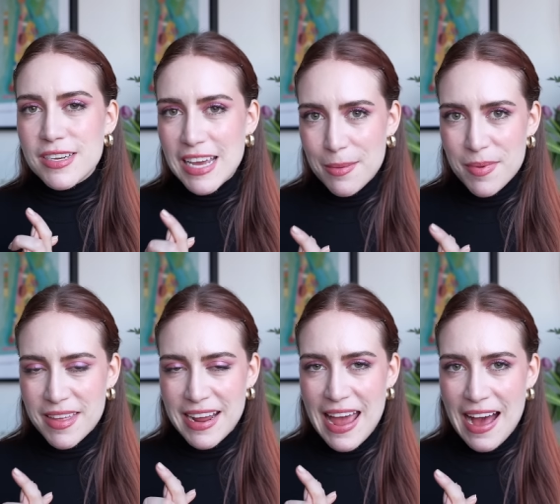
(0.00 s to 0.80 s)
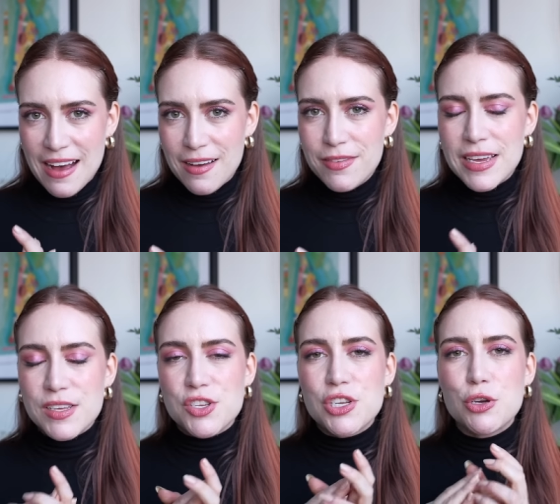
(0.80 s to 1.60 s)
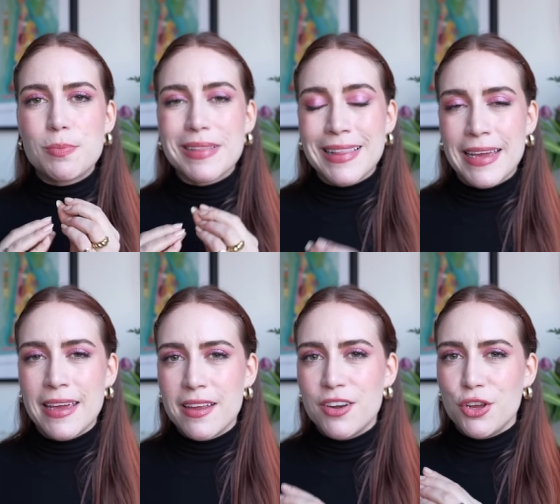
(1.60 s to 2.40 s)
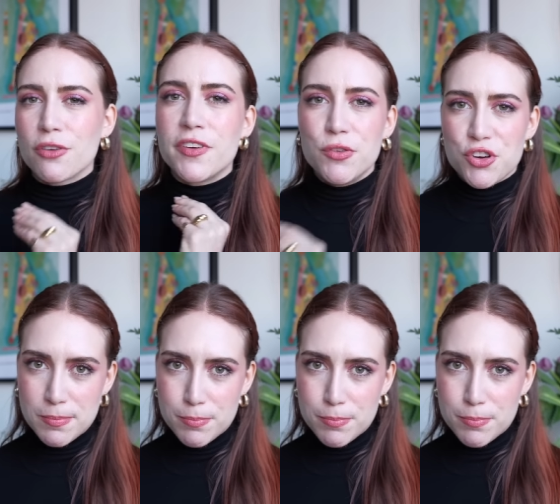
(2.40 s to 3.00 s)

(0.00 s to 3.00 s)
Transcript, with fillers: tip that I have is to plan your future